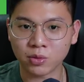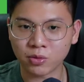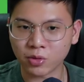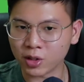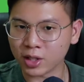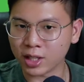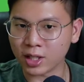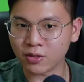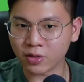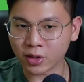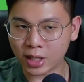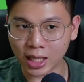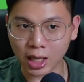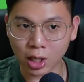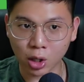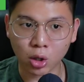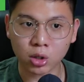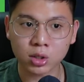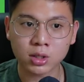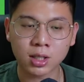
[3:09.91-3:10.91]
for the
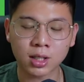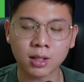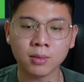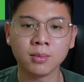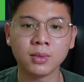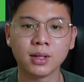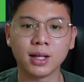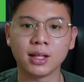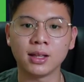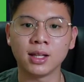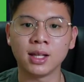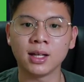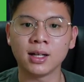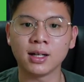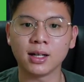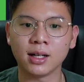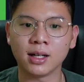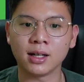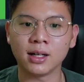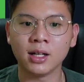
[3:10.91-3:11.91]
long term. I
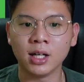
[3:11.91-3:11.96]
think